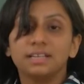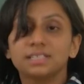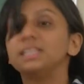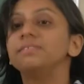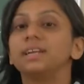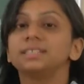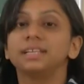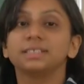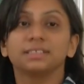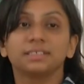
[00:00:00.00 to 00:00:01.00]
I just leave that as an
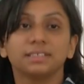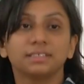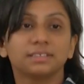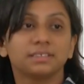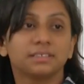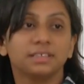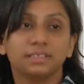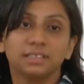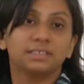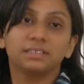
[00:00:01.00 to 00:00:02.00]
exercise.
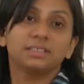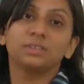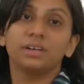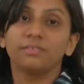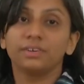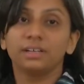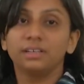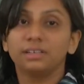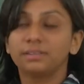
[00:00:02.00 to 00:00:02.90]
It's not difficult.